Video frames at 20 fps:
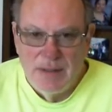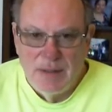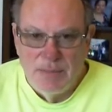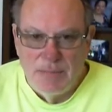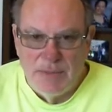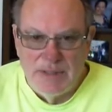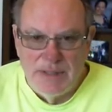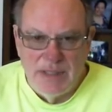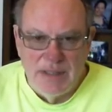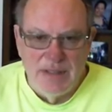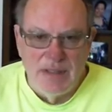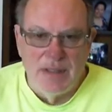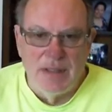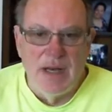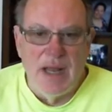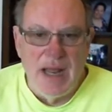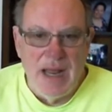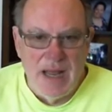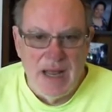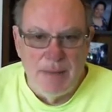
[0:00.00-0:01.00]
but that
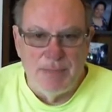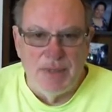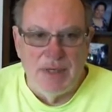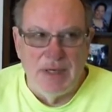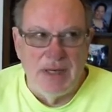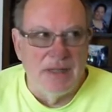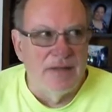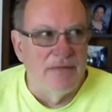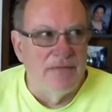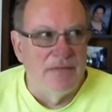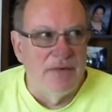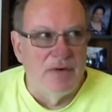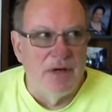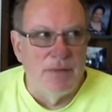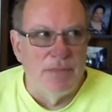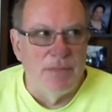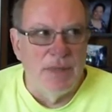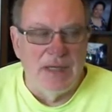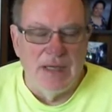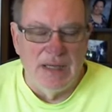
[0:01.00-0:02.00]
doesn't happen at the
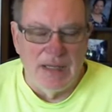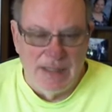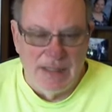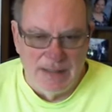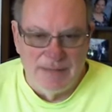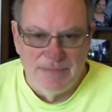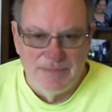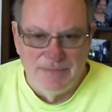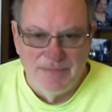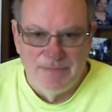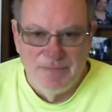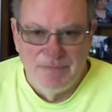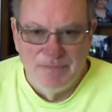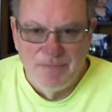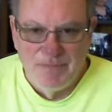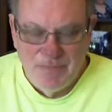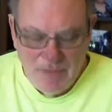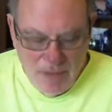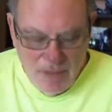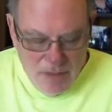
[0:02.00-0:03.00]
very beginning.
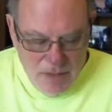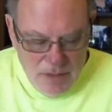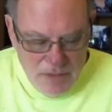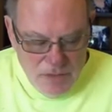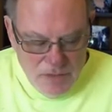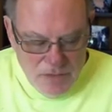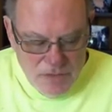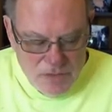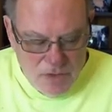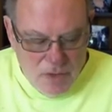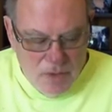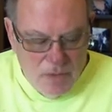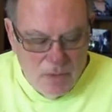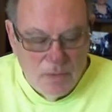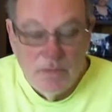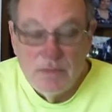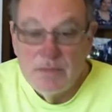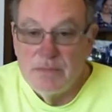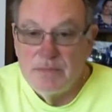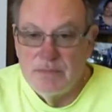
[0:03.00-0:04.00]

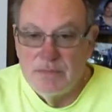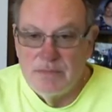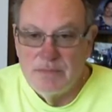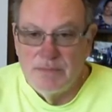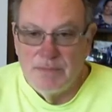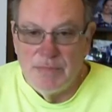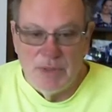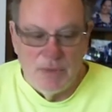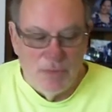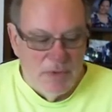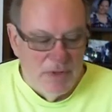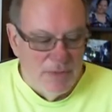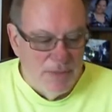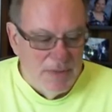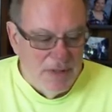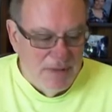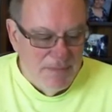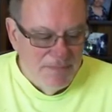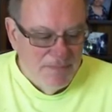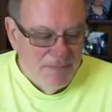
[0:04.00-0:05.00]
So bear with me.